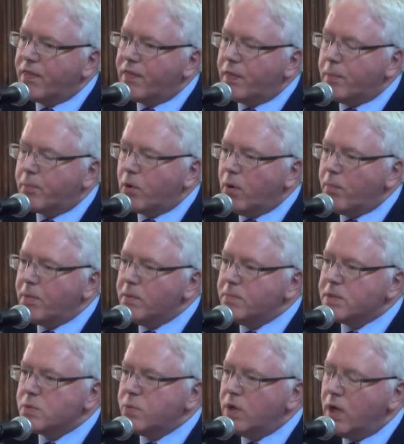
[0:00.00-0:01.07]
The
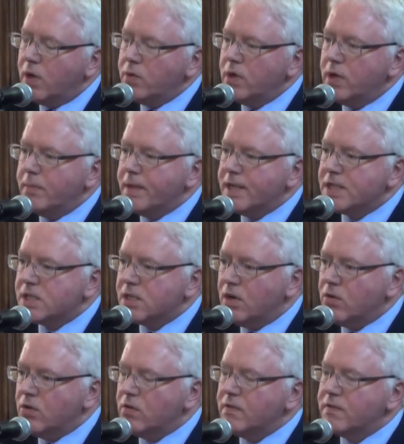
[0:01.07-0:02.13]
problems will only be
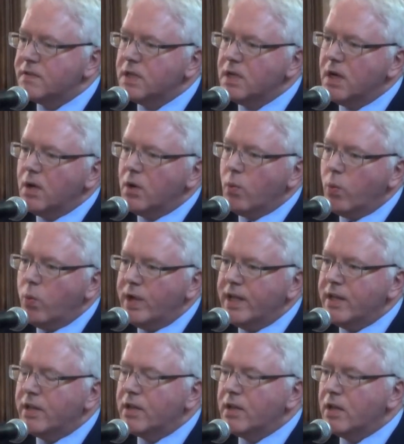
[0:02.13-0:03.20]
solved
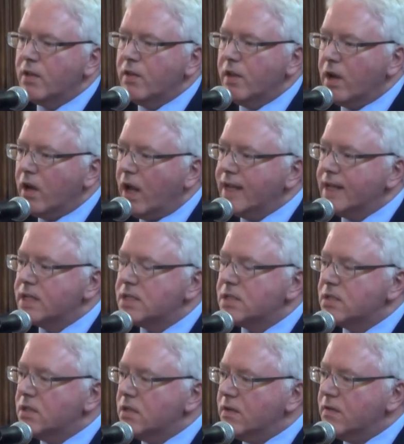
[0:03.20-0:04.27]
with the
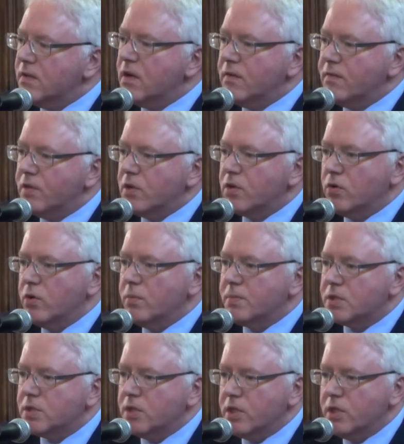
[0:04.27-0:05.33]
likes of the
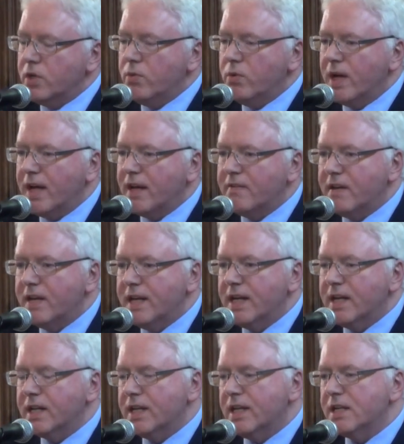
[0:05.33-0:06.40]
groups that you have
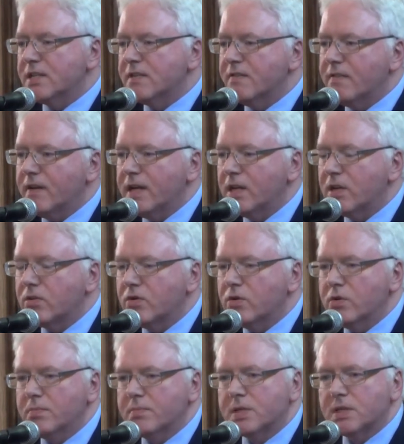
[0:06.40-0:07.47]
here, the interfaith
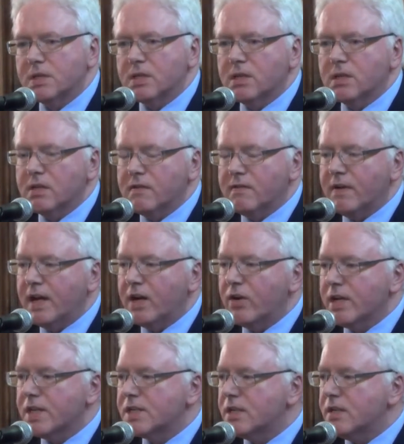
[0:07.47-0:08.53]
groups, the
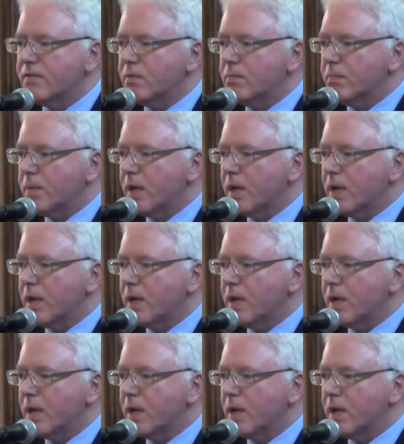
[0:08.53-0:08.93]
various different